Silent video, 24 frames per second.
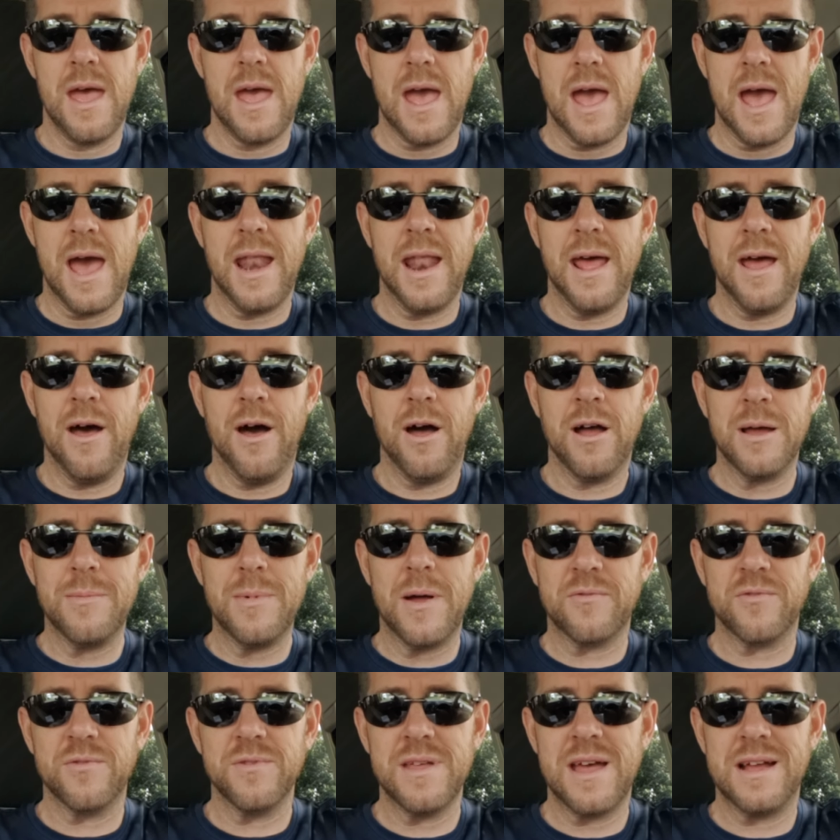And I hung up
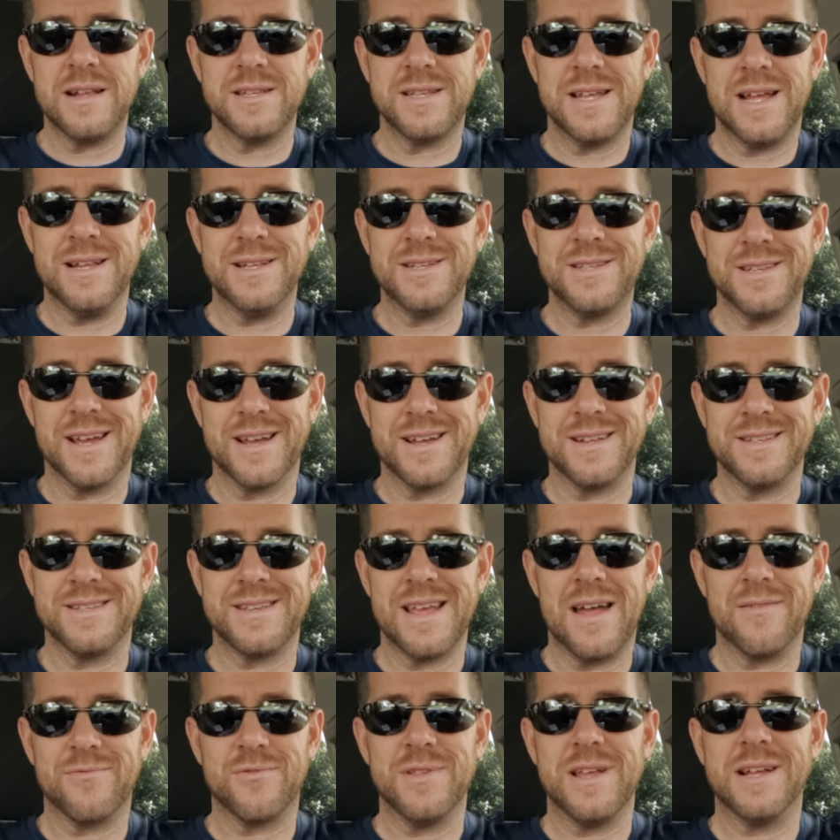after that 10 seconds,
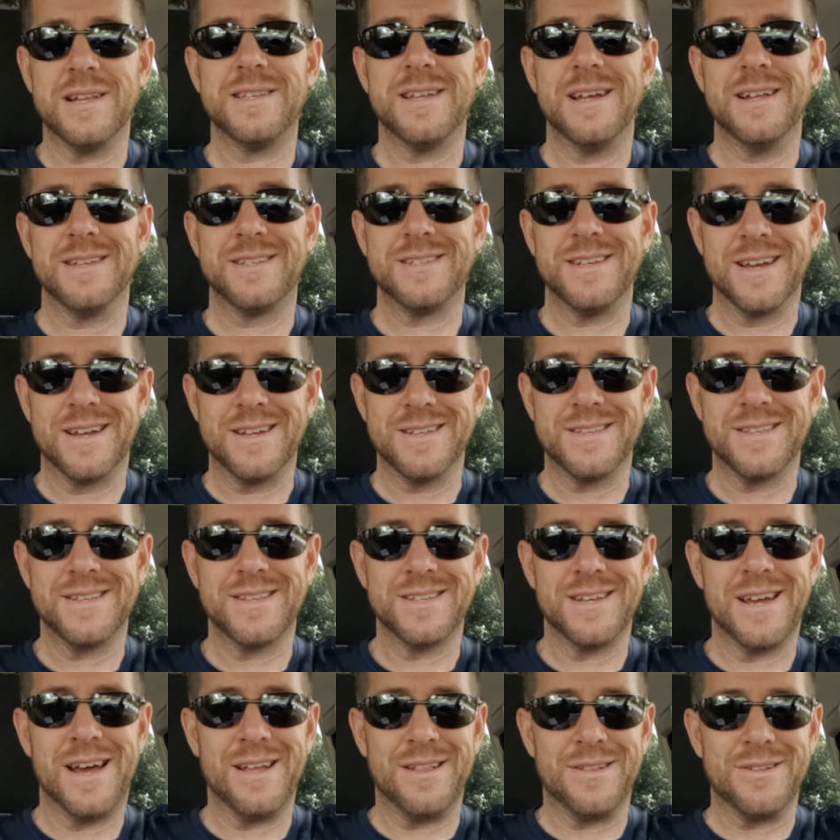of
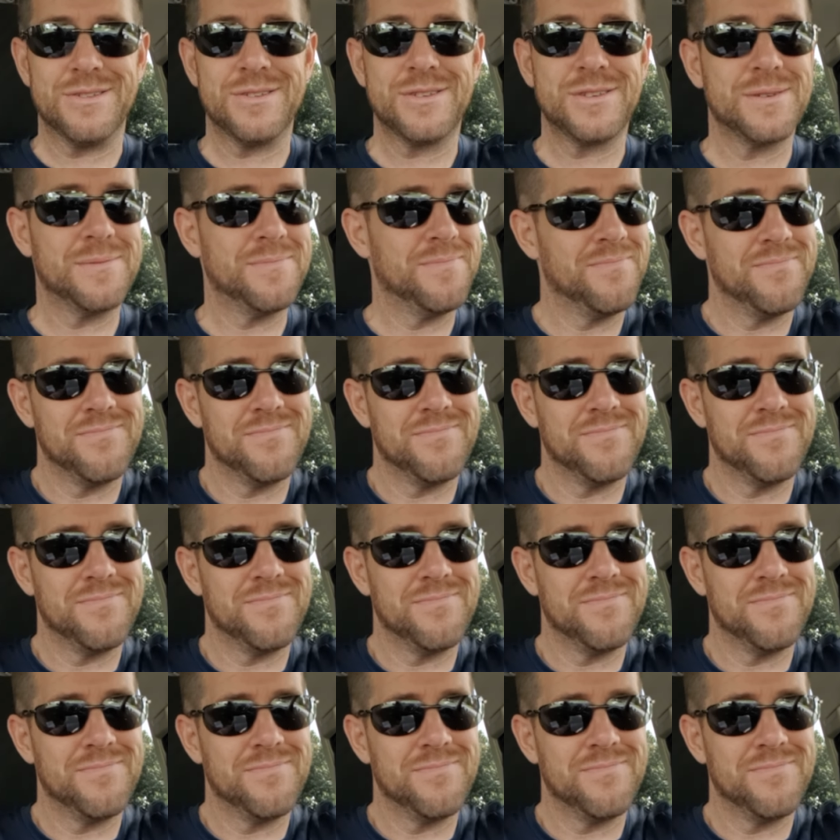silence.